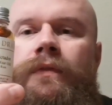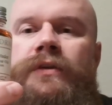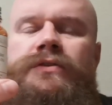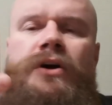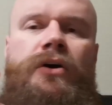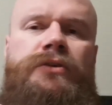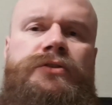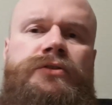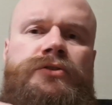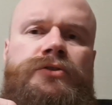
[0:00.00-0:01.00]
This
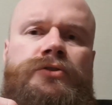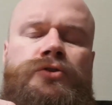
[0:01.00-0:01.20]
cost